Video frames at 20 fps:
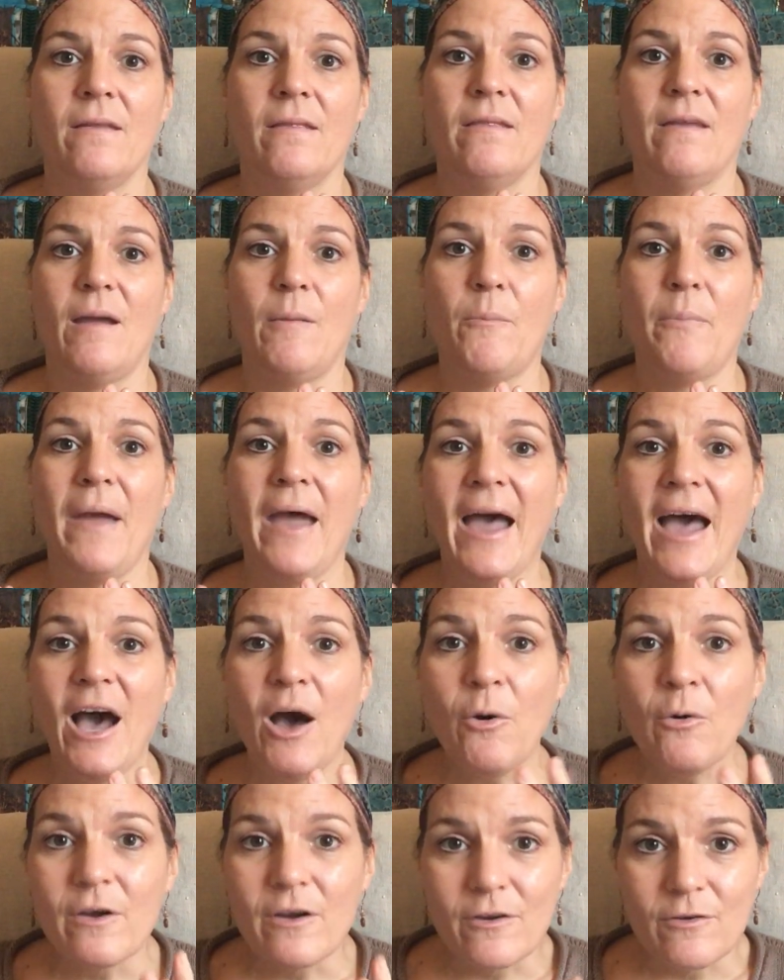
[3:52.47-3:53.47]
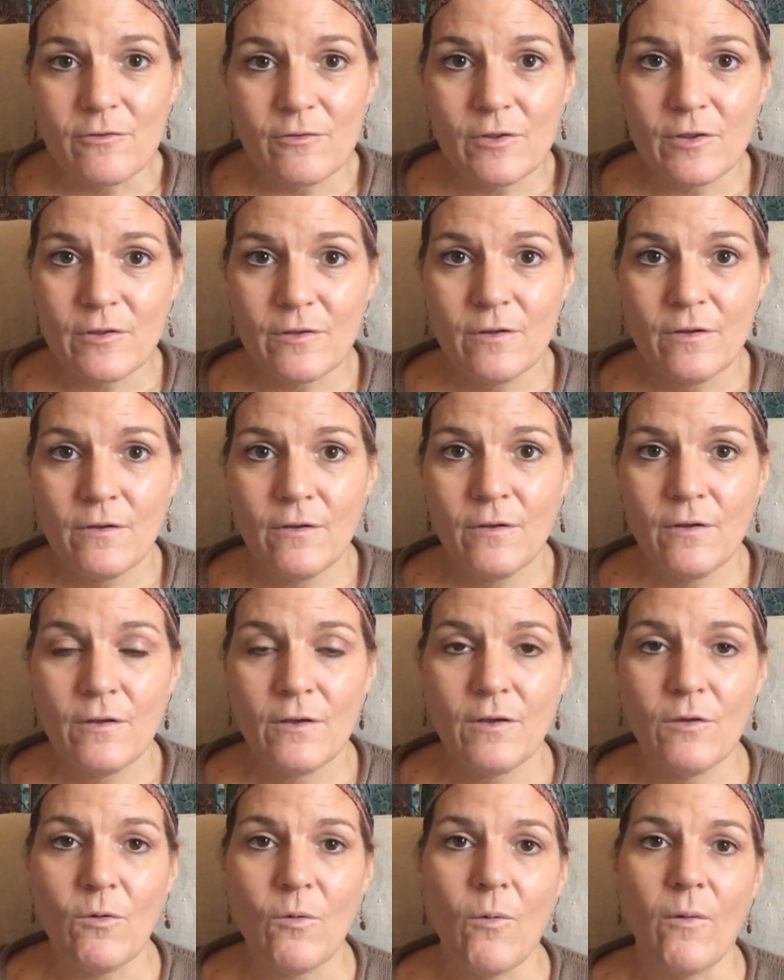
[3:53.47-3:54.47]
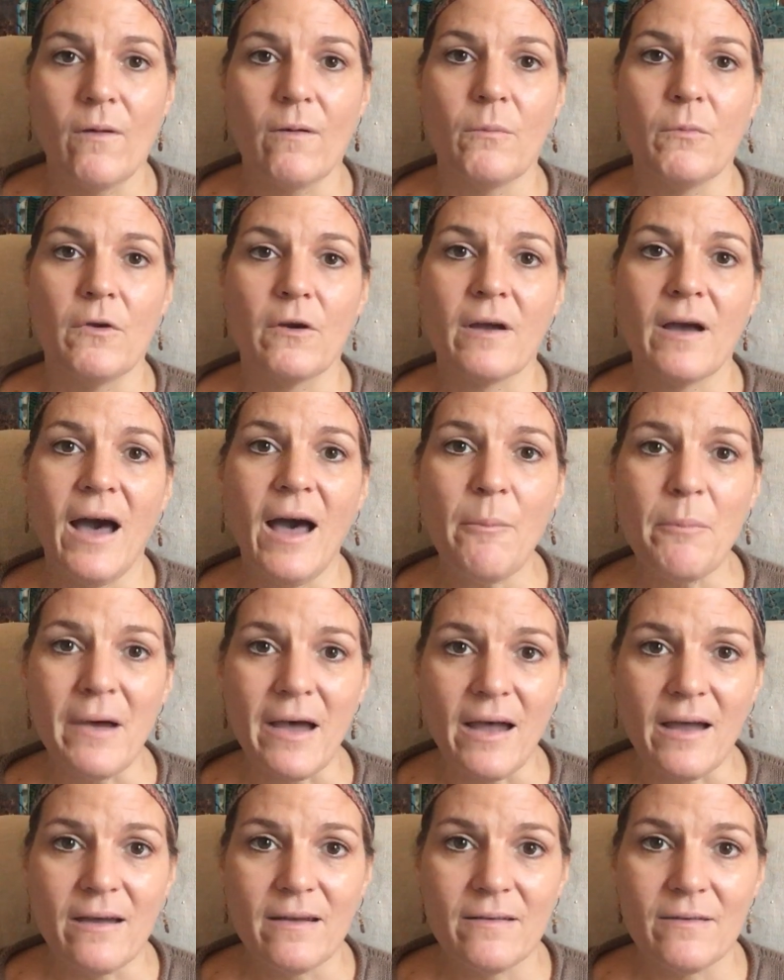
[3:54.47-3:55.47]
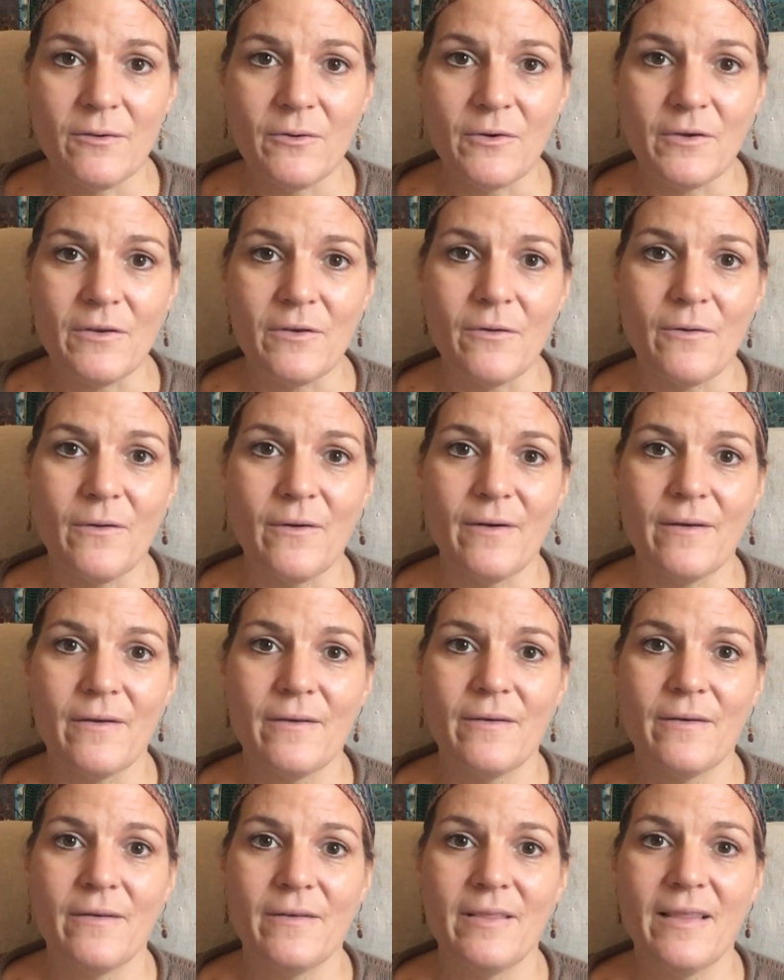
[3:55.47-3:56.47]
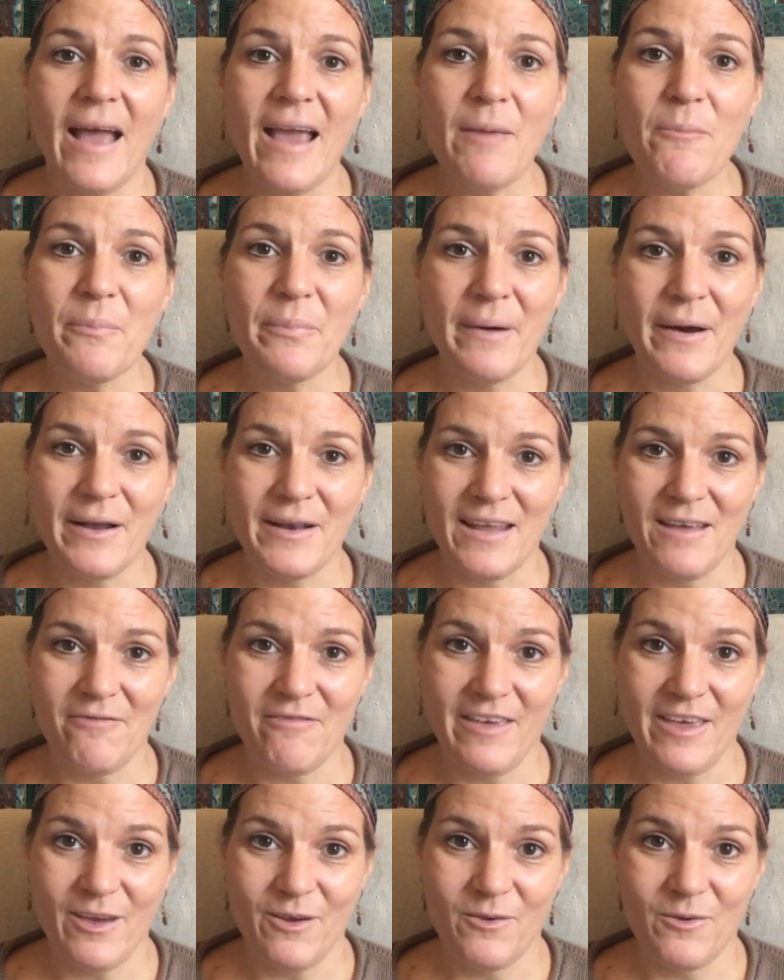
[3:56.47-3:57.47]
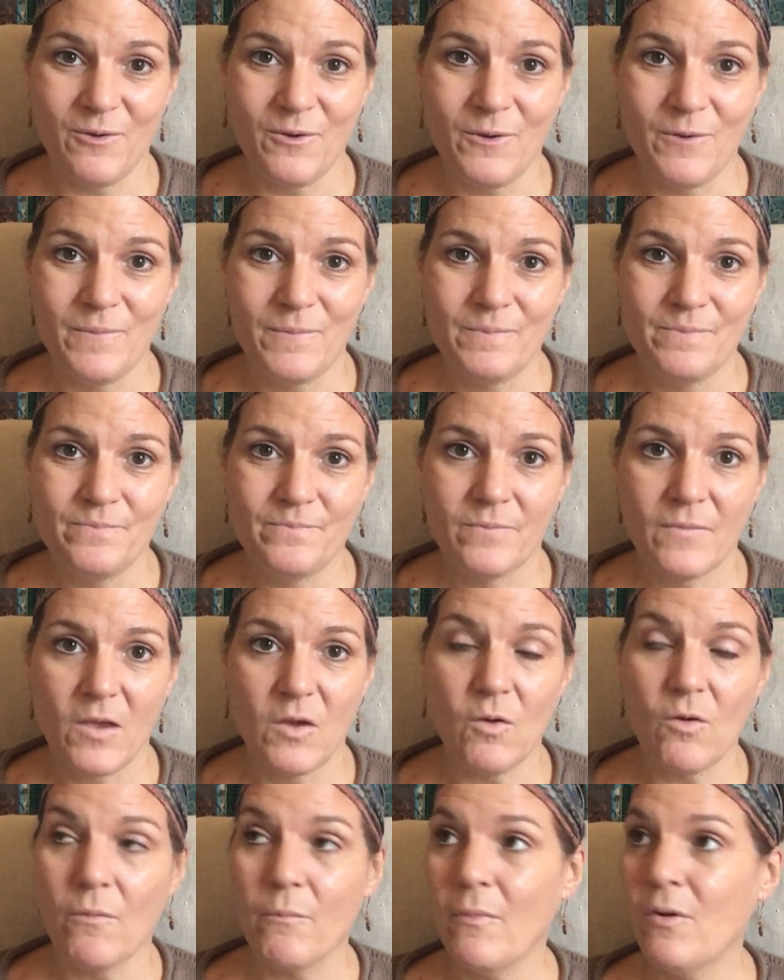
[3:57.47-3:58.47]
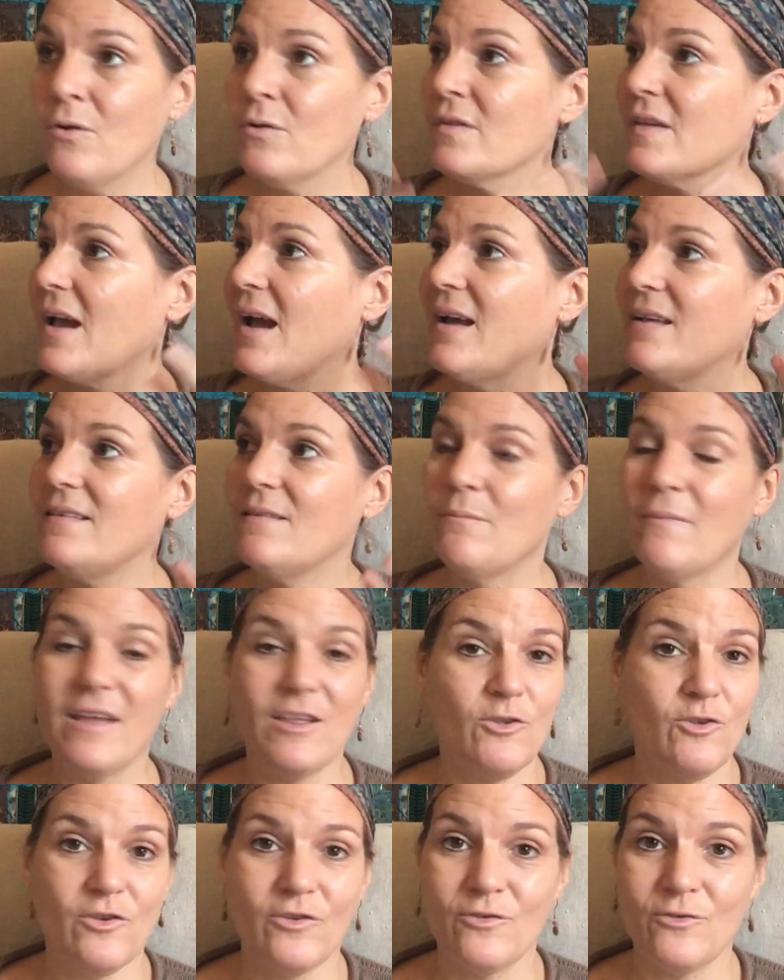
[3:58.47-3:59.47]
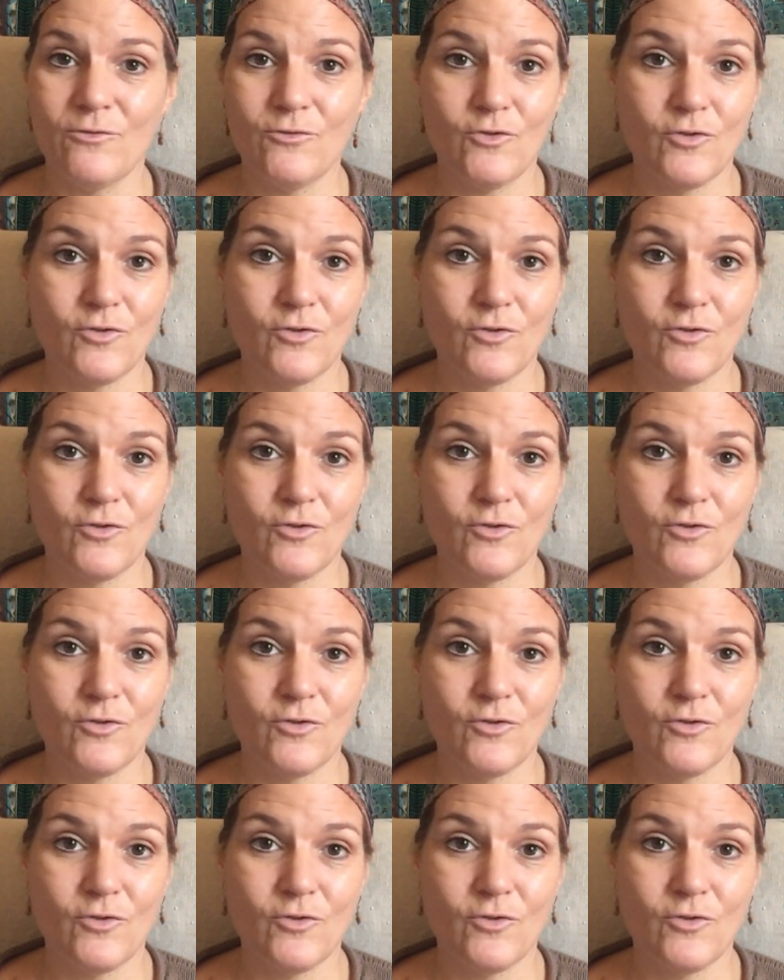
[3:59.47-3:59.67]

that powers your Merkabah or your light body vehicle, your multi-dimensional